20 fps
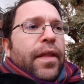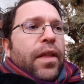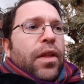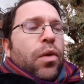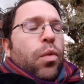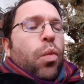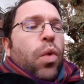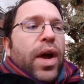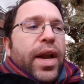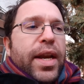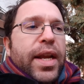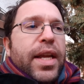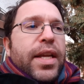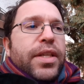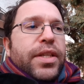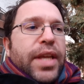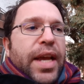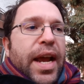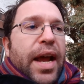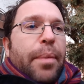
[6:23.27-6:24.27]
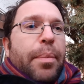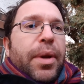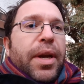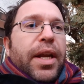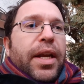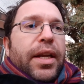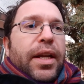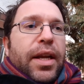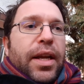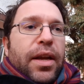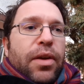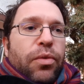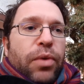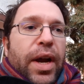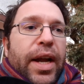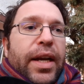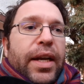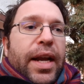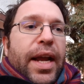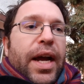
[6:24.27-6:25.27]
What is happening
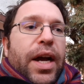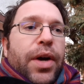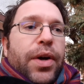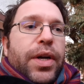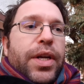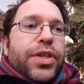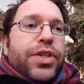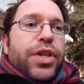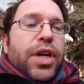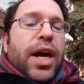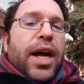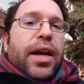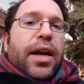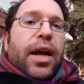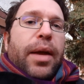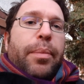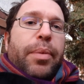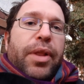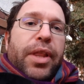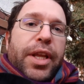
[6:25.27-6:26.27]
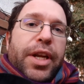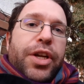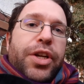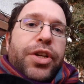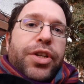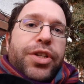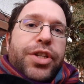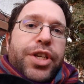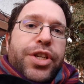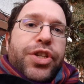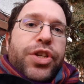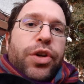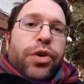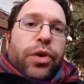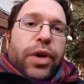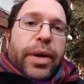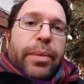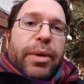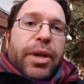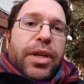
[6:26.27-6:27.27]
right now is not a political
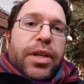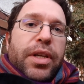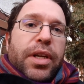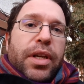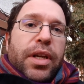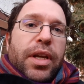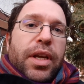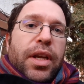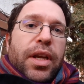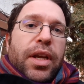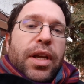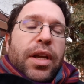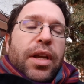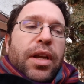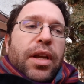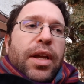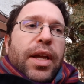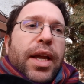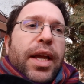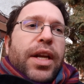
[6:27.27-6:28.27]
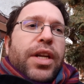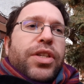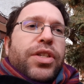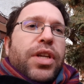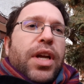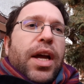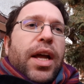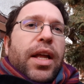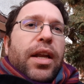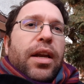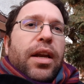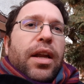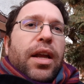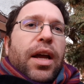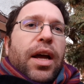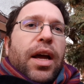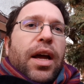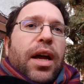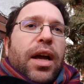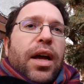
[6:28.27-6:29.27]
disagreement. It is not
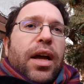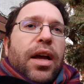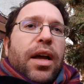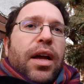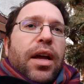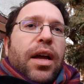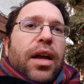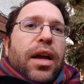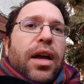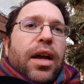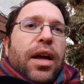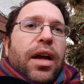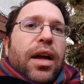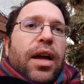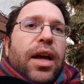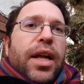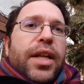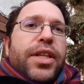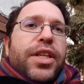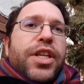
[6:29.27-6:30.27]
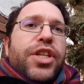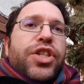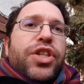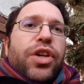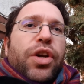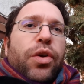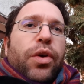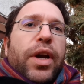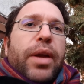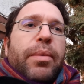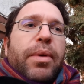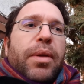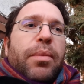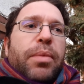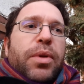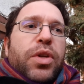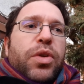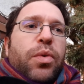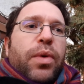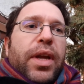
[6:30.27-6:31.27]
a disagreement
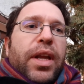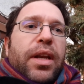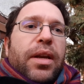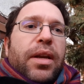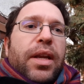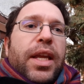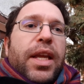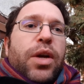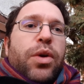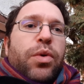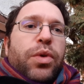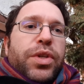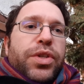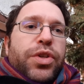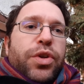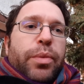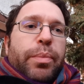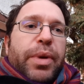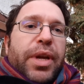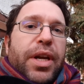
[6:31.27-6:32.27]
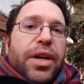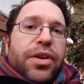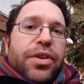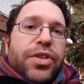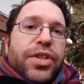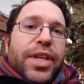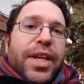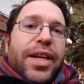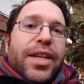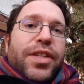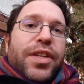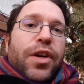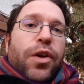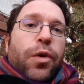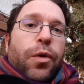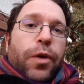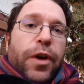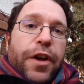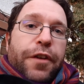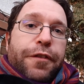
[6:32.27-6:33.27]
between equals or peers. It is a
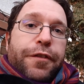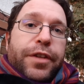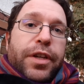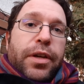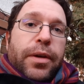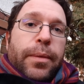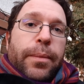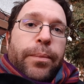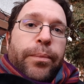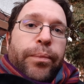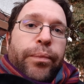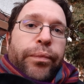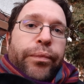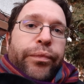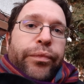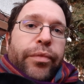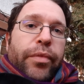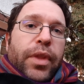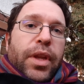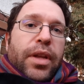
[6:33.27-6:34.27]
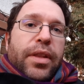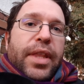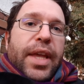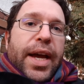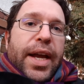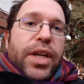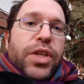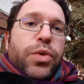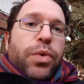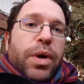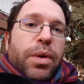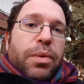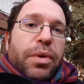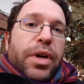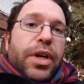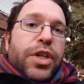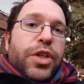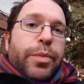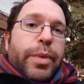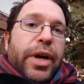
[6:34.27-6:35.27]
grift. That is what we're
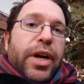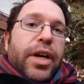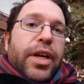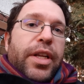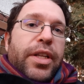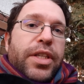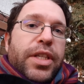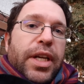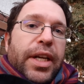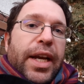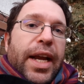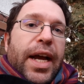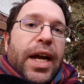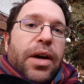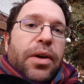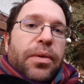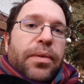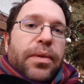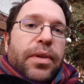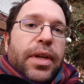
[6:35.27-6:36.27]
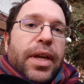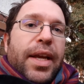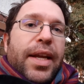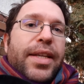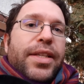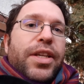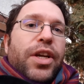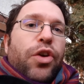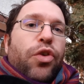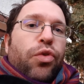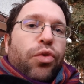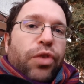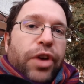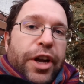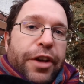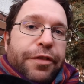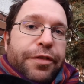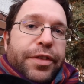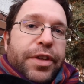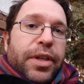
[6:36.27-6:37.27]
experiencing now. It is a
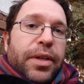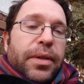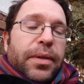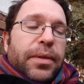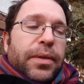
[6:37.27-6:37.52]
grift.